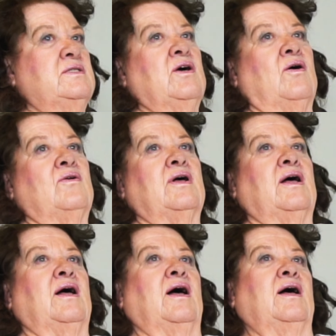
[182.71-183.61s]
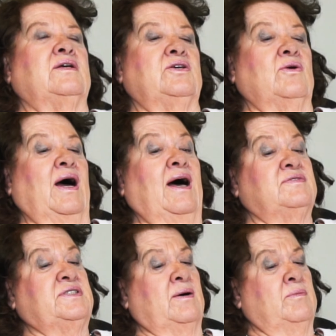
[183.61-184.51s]
So you have
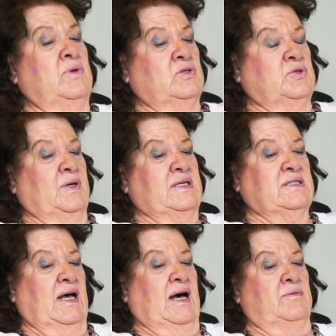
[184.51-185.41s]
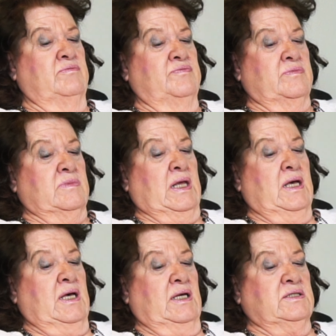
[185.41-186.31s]
some mood swings.
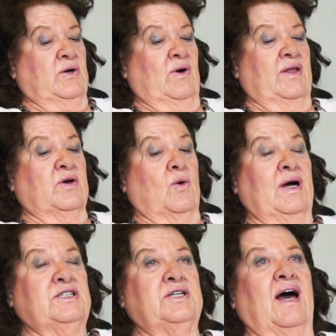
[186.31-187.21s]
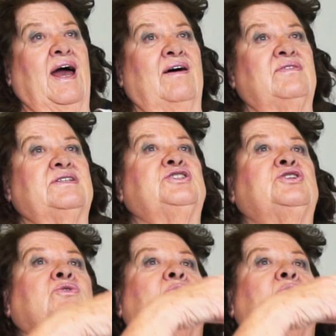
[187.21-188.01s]
So the question I have is, do